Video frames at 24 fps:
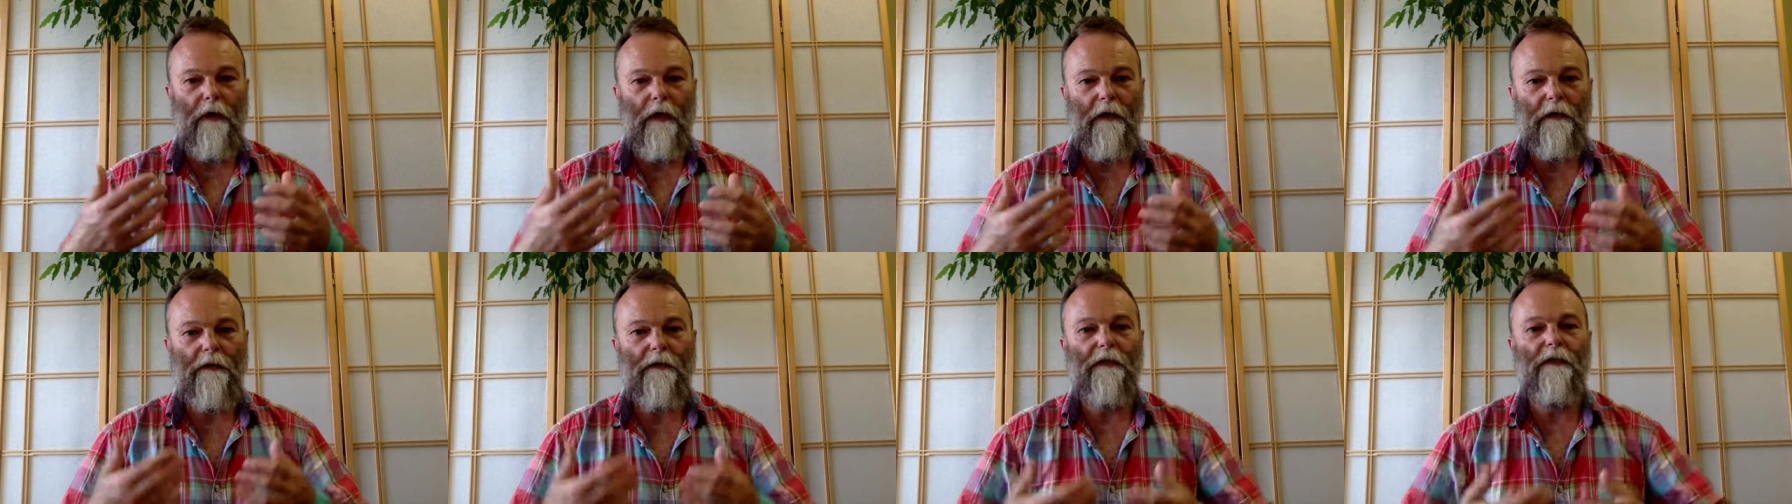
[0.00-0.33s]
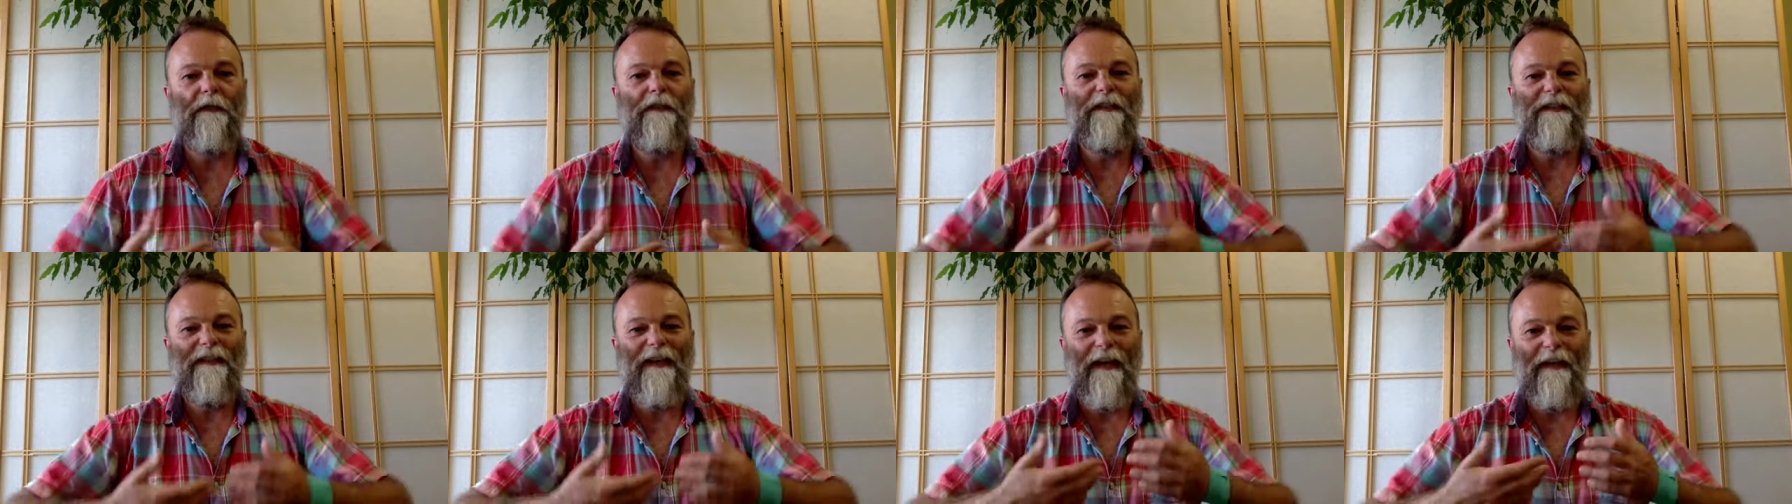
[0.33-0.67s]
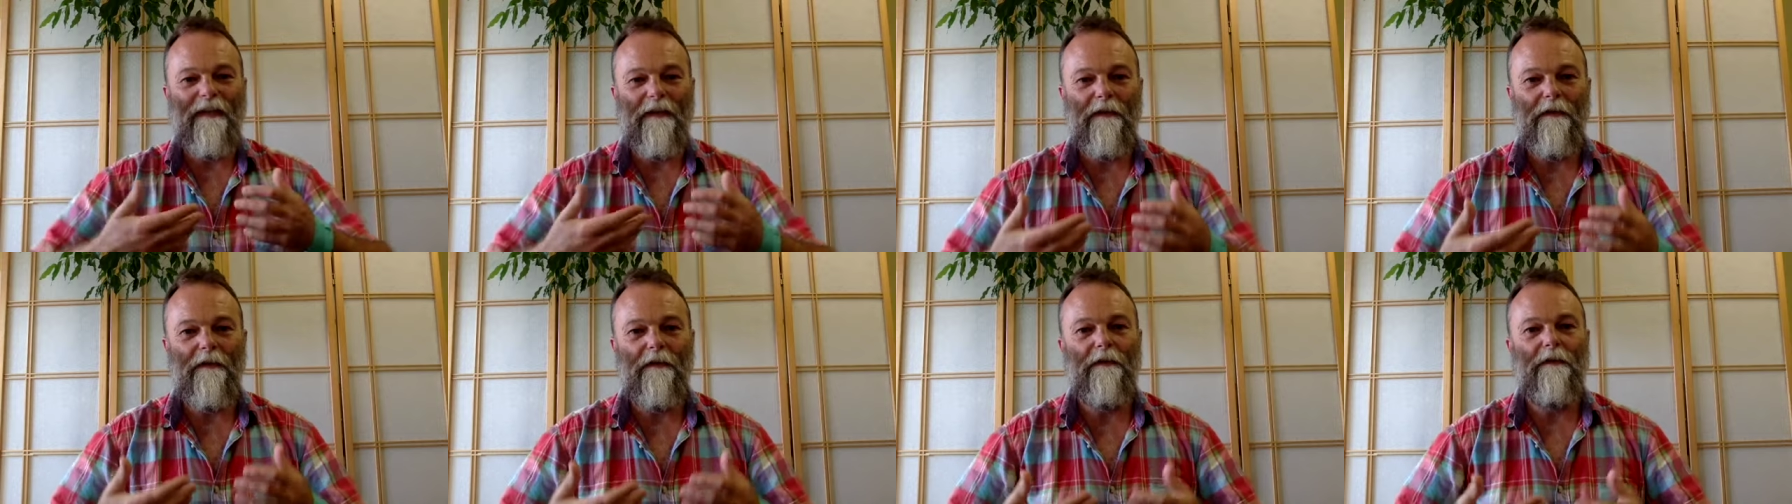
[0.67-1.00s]
can just
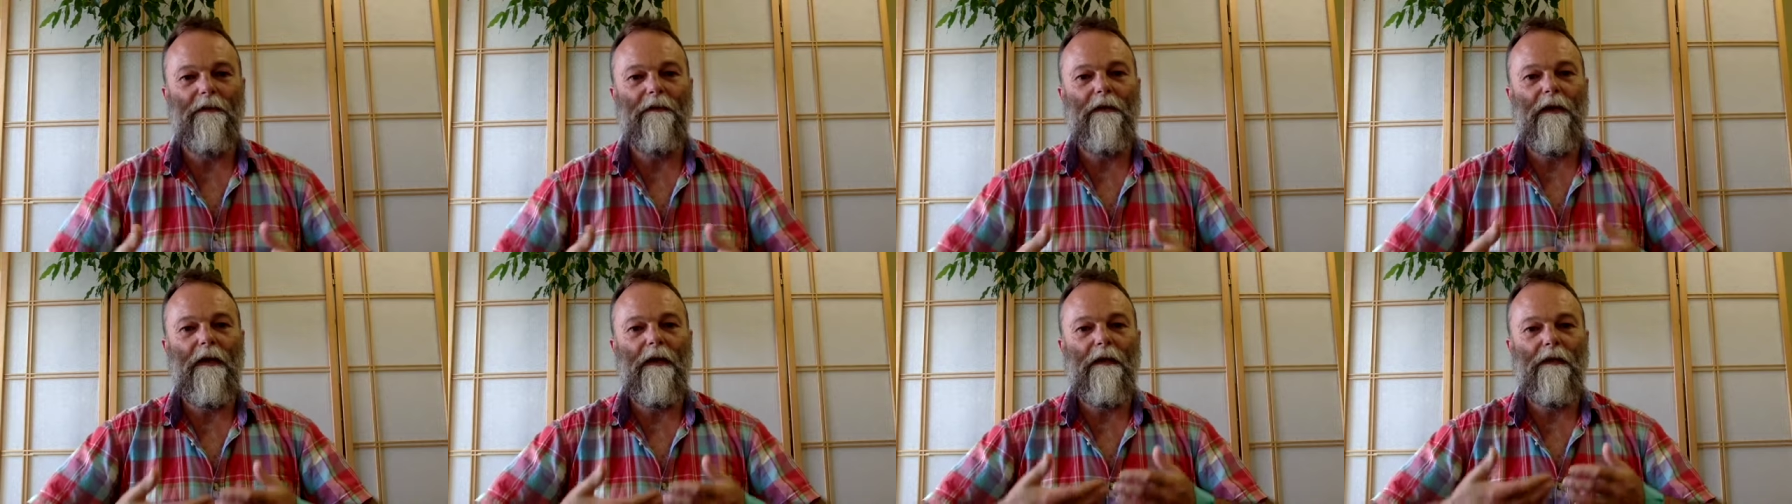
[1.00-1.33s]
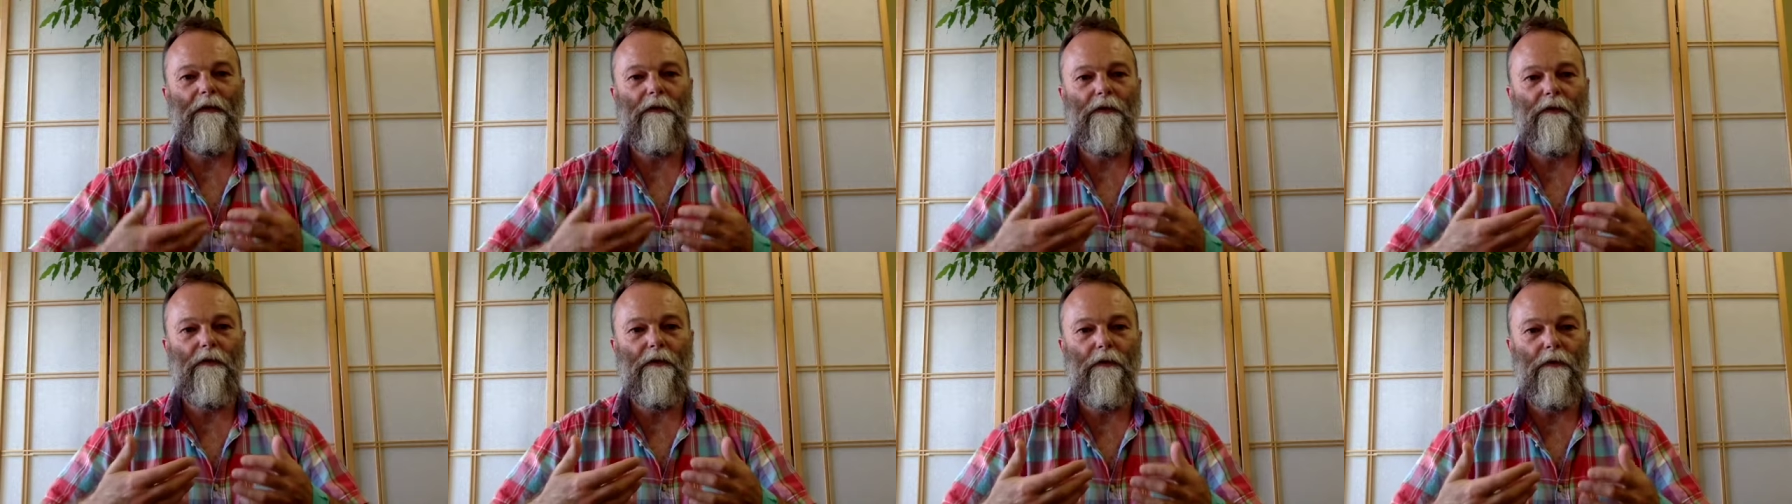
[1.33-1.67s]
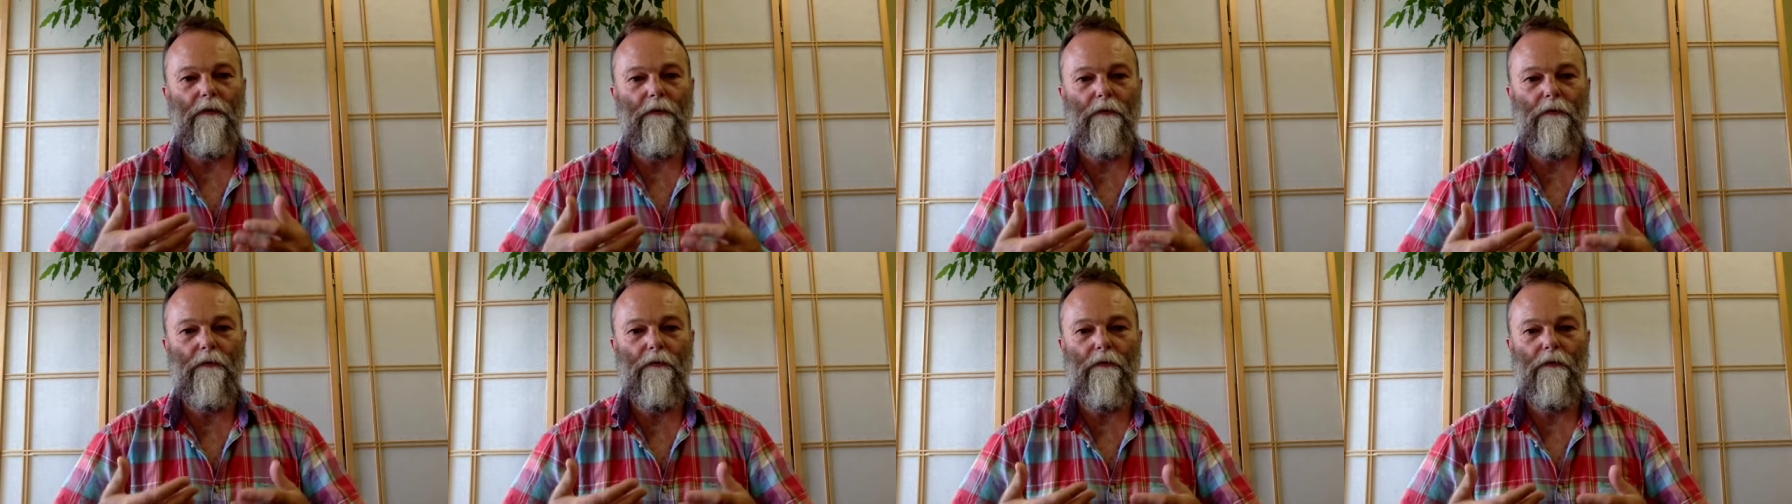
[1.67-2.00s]
settle
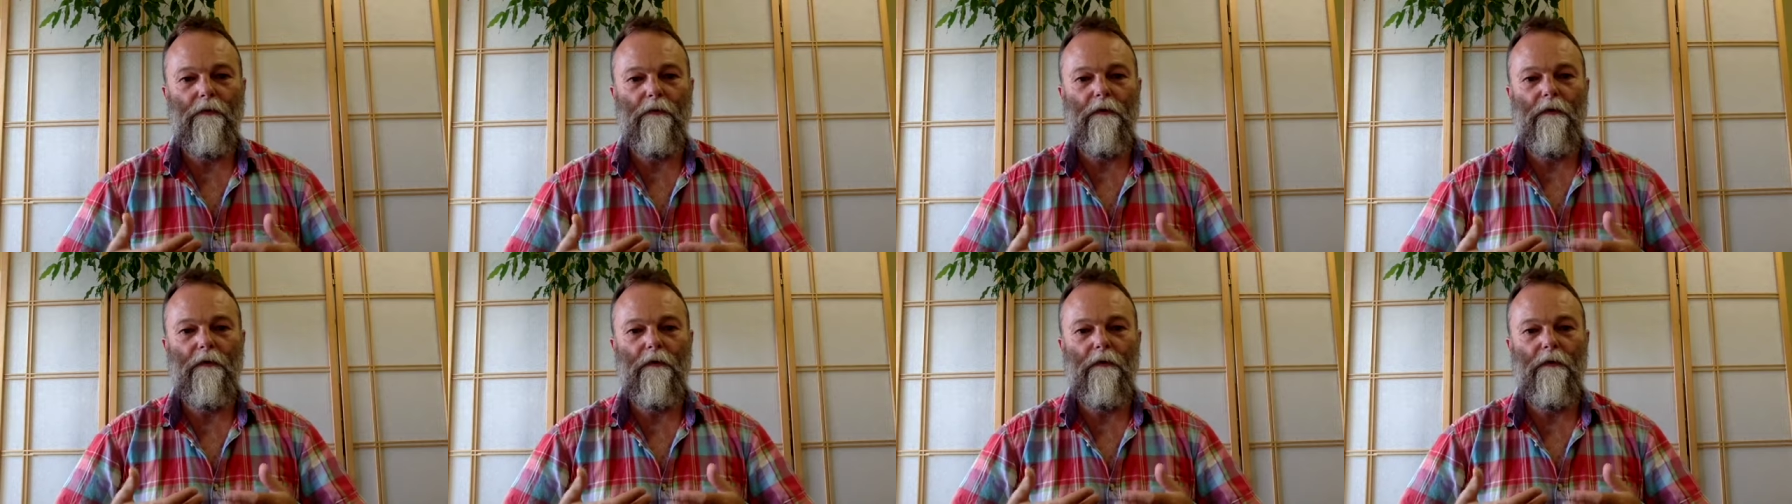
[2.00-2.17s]
into